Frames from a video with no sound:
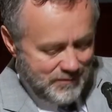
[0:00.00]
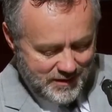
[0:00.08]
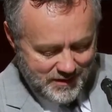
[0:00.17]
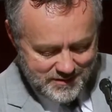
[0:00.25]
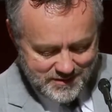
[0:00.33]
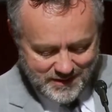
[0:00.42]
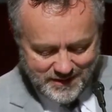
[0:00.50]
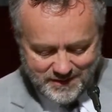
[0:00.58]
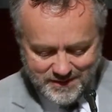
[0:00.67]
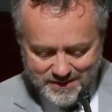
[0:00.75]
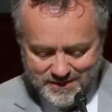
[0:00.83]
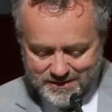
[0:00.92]
because
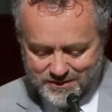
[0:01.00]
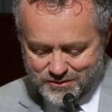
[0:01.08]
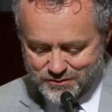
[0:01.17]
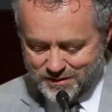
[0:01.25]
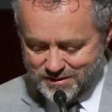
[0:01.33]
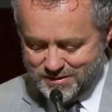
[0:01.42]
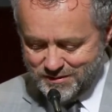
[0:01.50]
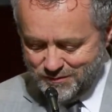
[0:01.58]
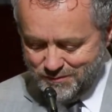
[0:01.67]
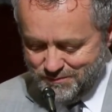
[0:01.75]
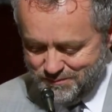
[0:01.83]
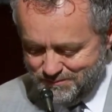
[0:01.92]
I trust
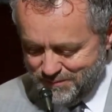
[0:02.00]
you